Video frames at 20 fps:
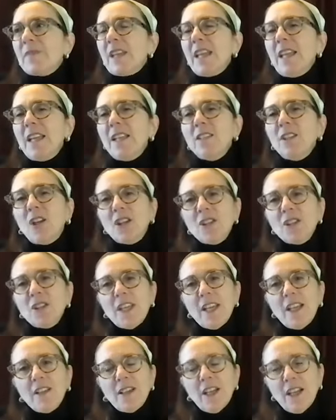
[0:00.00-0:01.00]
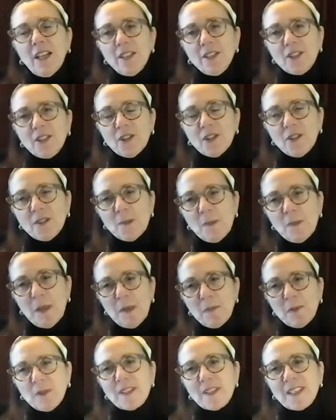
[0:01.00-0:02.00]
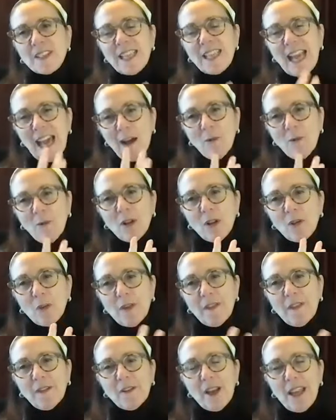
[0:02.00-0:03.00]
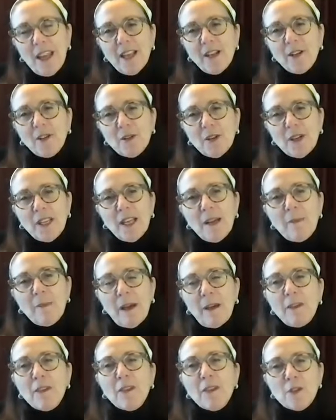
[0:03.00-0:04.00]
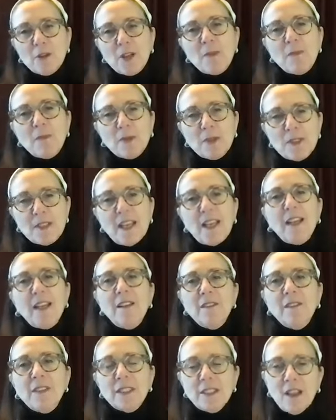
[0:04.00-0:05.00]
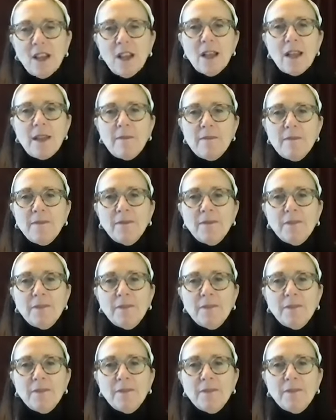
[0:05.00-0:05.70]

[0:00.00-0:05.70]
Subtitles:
in large scale cultures, people scowl when they're angry about 30% of the time.